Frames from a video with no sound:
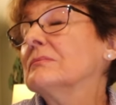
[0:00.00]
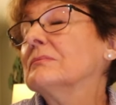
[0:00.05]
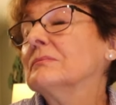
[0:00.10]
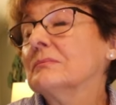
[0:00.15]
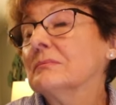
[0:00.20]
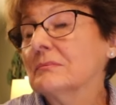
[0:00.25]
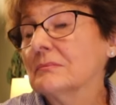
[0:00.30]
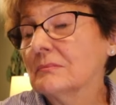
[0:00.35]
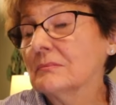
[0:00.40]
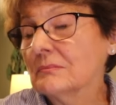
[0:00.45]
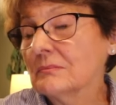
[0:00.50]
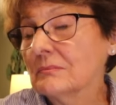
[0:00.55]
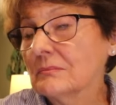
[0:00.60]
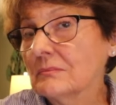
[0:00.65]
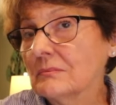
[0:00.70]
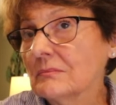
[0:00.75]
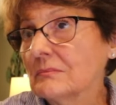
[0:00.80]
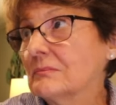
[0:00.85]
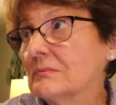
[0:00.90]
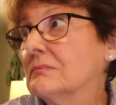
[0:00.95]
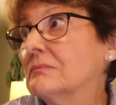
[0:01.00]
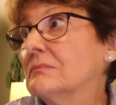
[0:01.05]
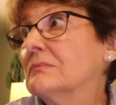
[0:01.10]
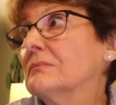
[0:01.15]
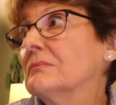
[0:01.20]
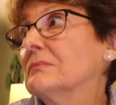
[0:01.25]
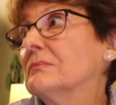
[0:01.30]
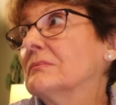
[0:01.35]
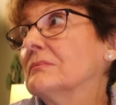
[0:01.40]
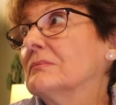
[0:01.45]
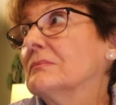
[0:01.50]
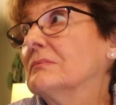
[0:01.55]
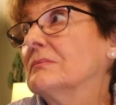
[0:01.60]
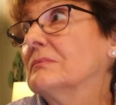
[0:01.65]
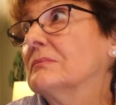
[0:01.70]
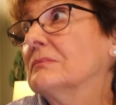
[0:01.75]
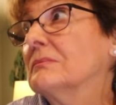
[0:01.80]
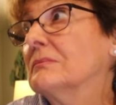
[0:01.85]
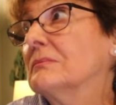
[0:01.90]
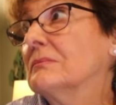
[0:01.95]

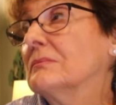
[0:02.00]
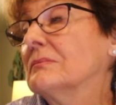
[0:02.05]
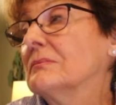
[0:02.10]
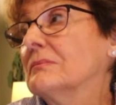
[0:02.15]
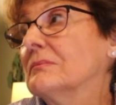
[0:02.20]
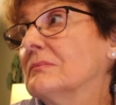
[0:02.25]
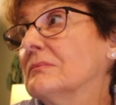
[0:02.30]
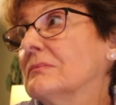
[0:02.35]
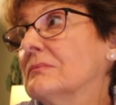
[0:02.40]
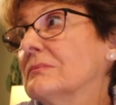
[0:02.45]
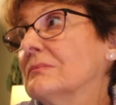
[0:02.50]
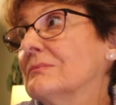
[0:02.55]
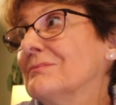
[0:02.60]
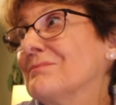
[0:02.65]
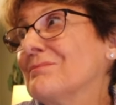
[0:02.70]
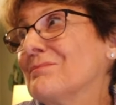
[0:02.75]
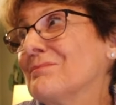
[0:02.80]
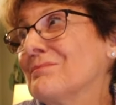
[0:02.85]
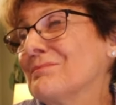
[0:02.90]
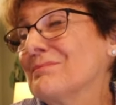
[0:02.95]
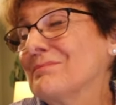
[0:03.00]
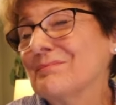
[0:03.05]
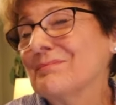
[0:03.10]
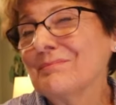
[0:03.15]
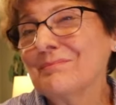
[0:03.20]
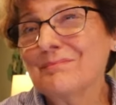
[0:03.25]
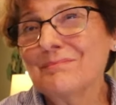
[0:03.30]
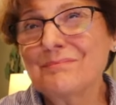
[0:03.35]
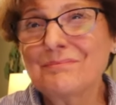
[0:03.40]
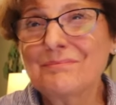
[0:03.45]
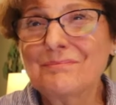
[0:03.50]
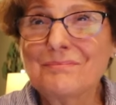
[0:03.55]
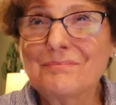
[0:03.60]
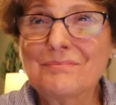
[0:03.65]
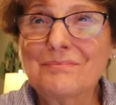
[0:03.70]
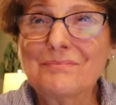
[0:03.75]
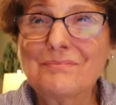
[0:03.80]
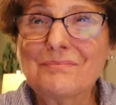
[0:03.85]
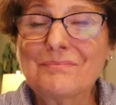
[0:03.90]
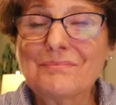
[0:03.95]

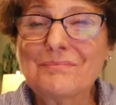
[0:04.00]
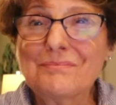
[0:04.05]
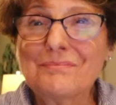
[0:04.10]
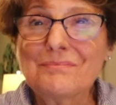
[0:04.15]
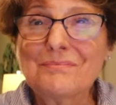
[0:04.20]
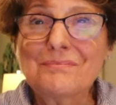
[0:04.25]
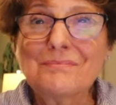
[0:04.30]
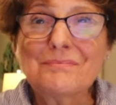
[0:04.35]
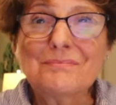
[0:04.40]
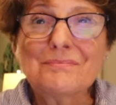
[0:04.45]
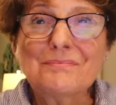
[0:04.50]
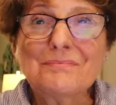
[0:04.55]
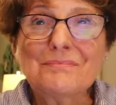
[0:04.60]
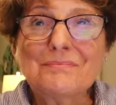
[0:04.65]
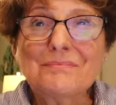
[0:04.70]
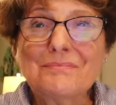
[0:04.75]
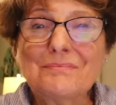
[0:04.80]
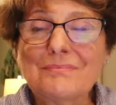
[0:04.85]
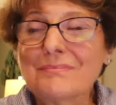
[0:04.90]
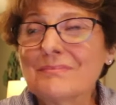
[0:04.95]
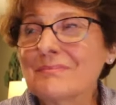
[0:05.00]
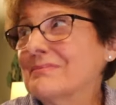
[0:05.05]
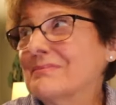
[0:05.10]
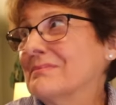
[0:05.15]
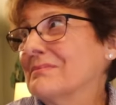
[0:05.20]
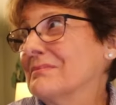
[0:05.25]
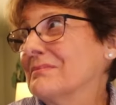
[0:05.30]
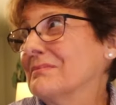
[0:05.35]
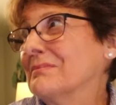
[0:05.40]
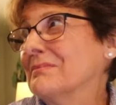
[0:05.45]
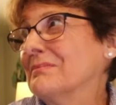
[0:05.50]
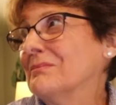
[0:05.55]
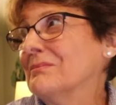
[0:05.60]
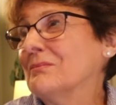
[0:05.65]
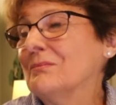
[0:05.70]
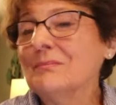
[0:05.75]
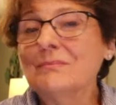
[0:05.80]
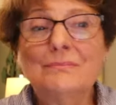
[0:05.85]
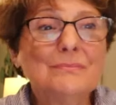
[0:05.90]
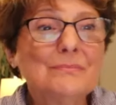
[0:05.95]

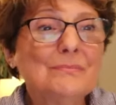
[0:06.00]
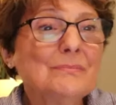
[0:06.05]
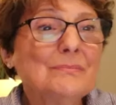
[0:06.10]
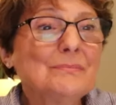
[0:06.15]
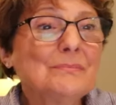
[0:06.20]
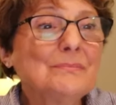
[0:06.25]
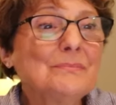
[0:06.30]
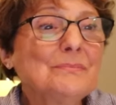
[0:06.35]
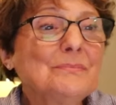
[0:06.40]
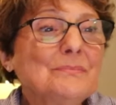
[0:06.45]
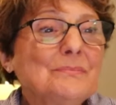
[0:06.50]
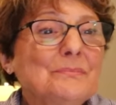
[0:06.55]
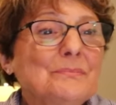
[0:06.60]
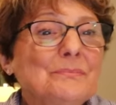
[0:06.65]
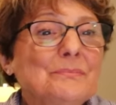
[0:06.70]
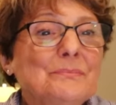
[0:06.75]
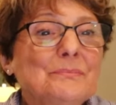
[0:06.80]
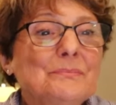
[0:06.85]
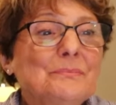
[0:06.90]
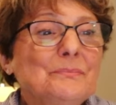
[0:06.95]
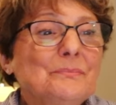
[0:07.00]
No words are spoken by the person on screen.